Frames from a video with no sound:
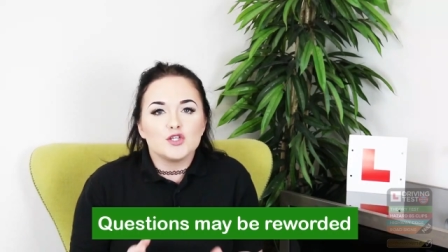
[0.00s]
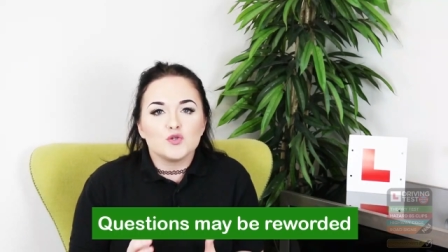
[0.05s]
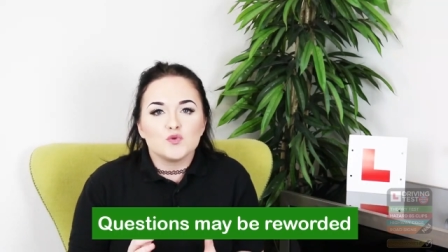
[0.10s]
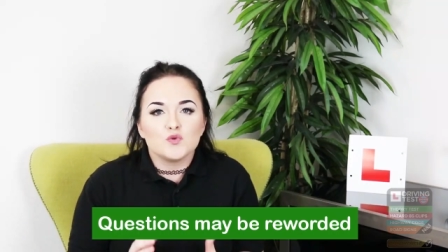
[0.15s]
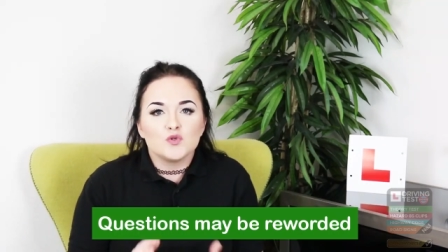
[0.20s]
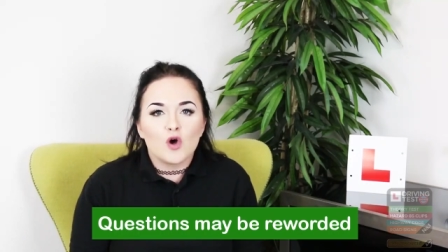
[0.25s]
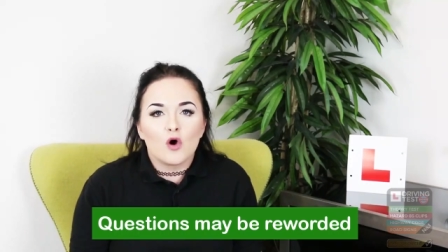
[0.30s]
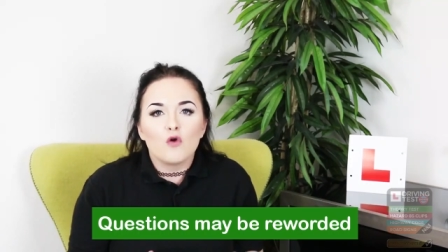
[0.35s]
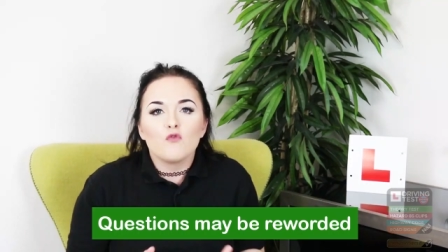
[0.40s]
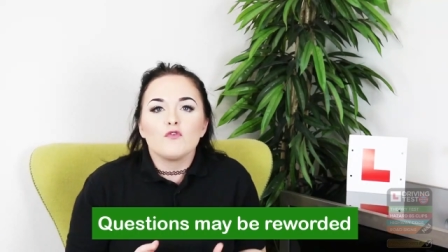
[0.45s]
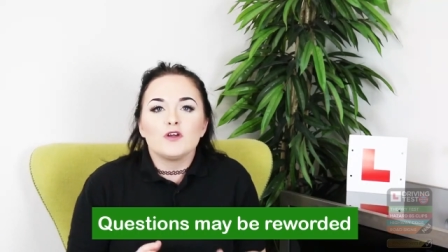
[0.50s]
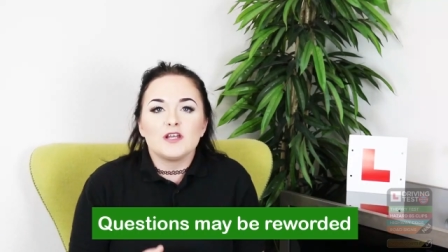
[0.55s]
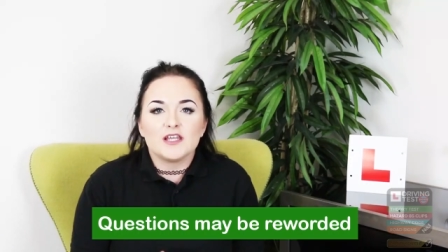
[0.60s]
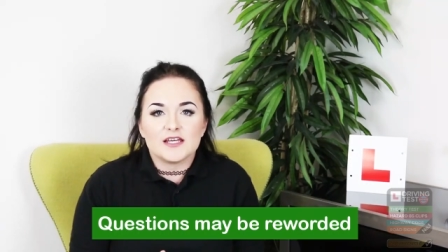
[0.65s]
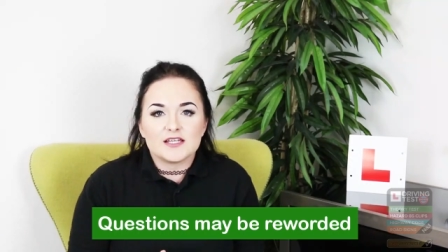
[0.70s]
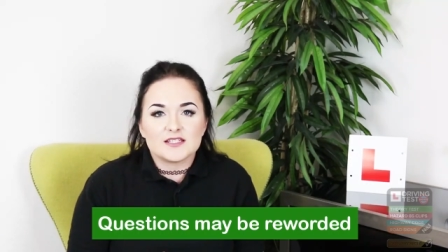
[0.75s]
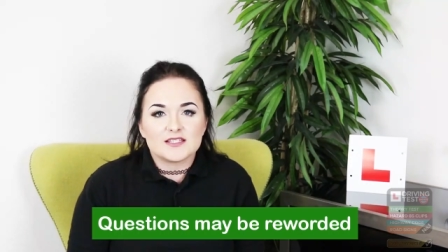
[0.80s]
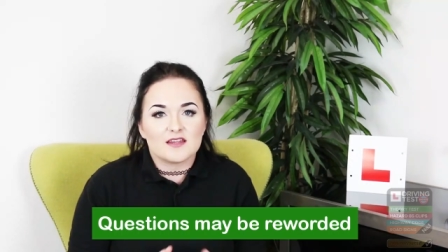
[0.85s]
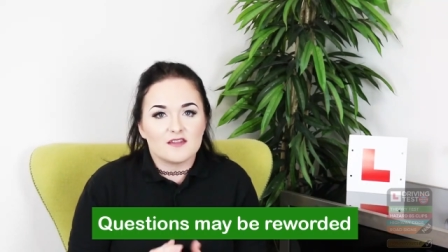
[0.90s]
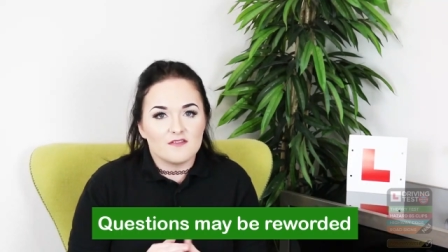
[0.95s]
do not
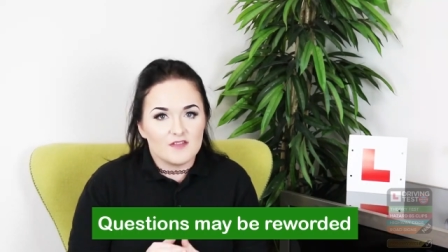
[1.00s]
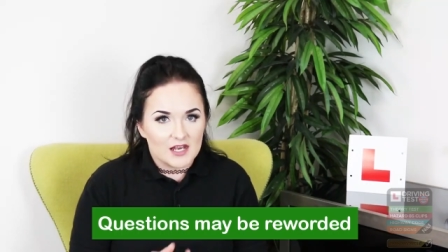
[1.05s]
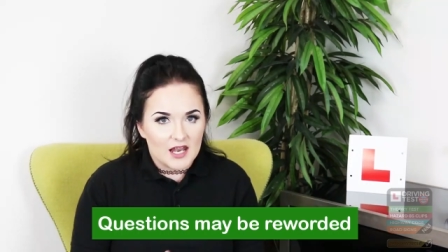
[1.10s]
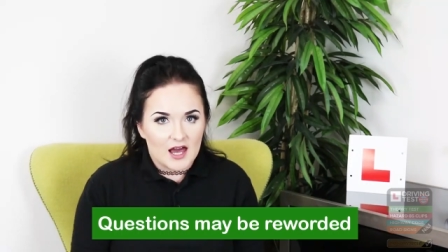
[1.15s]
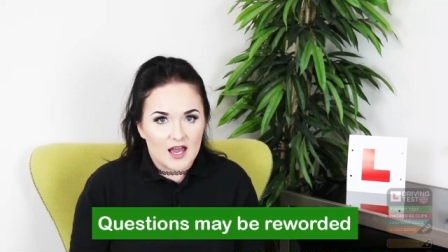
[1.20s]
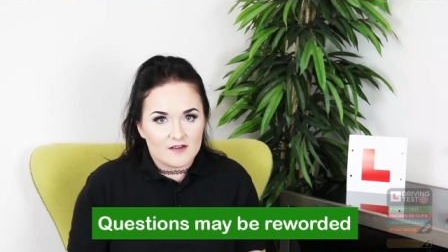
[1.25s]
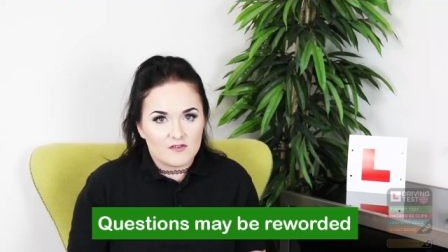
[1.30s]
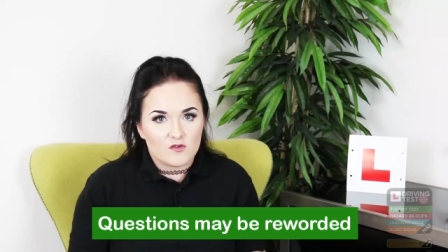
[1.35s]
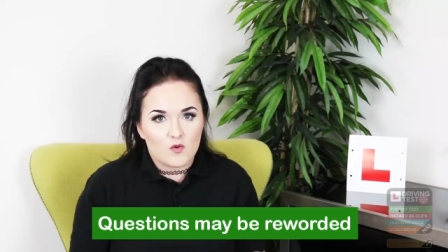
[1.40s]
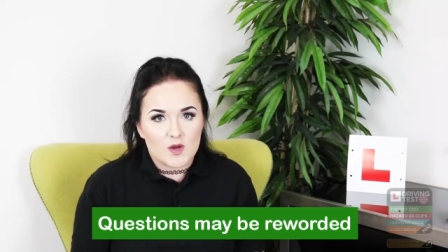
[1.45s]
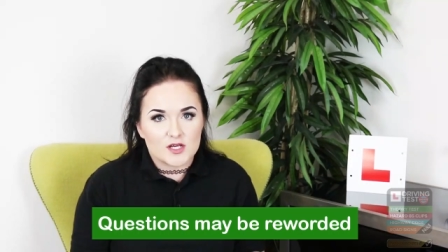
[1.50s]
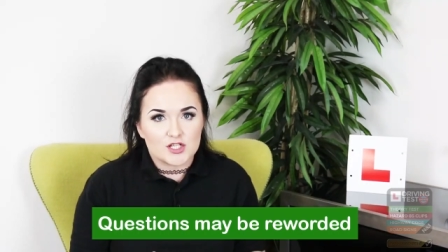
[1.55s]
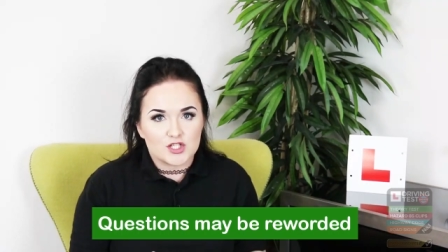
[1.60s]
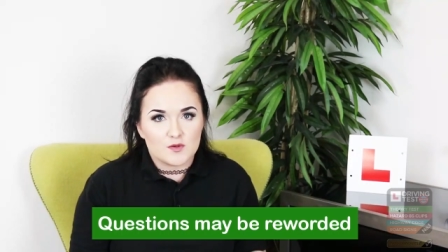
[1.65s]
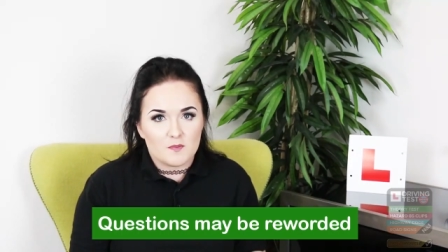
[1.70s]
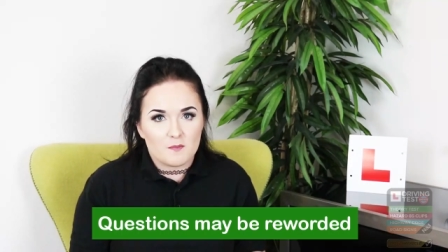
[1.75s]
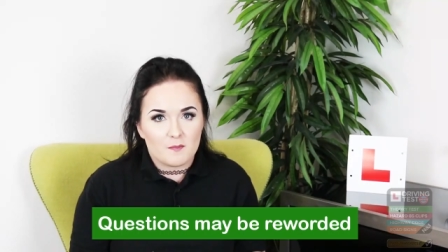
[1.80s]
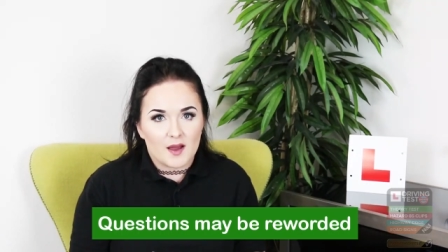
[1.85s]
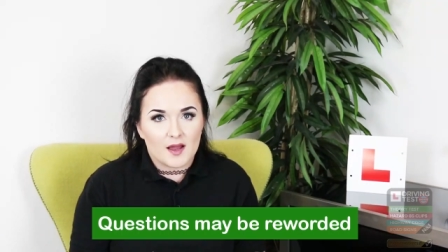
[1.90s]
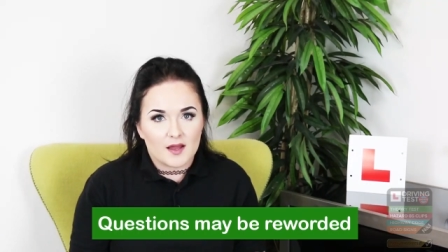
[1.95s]
release the live
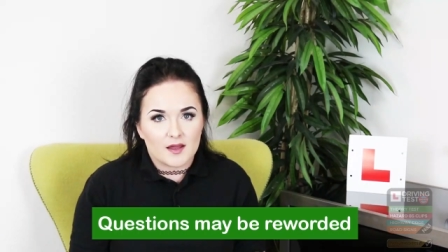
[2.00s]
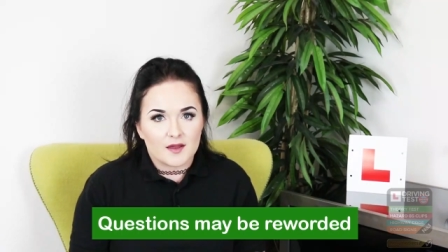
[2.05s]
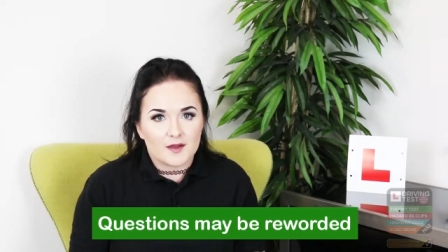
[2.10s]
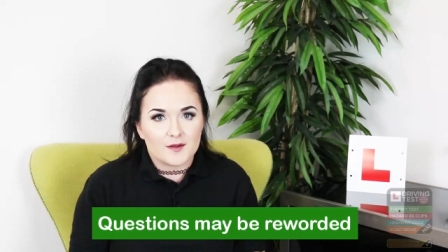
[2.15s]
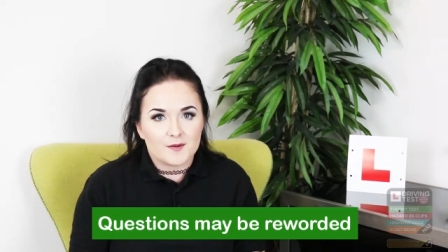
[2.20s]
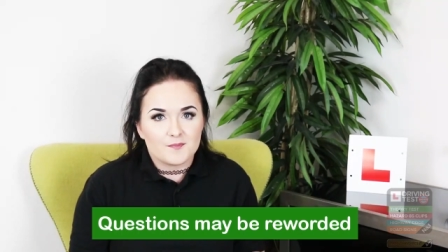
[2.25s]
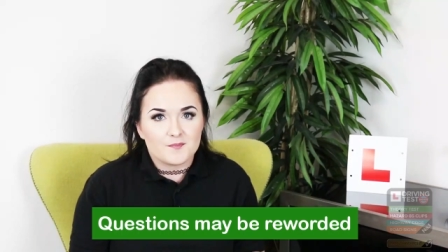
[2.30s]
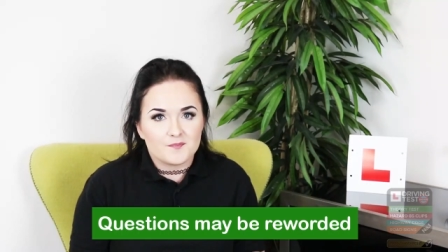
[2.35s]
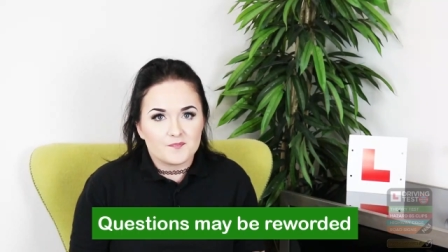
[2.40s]
question bank.